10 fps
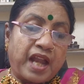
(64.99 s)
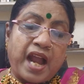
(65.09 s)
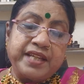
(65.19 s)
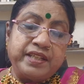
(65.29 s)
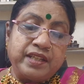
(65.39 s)

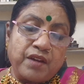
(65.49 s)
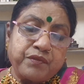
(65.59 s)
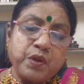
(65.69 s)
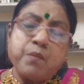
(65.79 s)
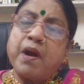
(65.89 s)
I love
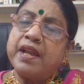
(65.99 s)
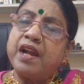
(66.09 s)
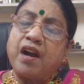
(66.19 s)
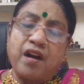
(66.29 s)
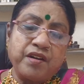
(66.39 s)
you, my
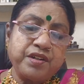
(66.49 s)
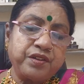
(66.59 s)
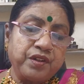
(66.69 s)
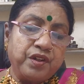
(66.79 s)
heart,